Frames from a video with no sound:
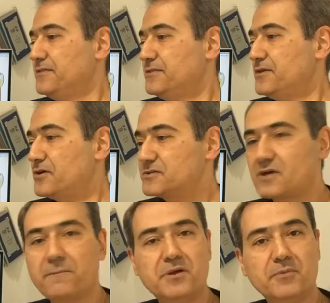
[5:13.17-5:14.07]
There are
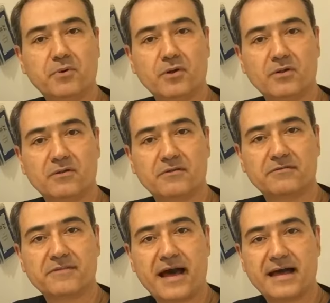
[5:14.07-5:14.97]
some people
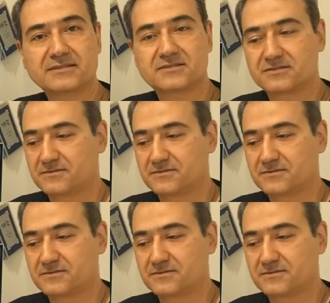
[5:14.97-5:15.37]
that